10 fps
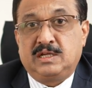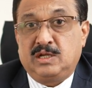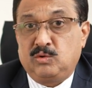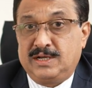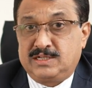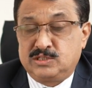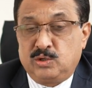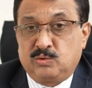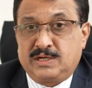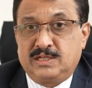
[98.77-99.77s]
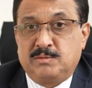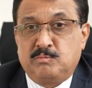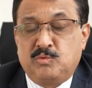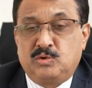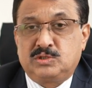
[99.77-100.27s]
Now let us look at the
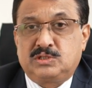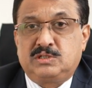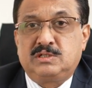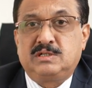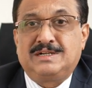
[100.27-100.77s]
most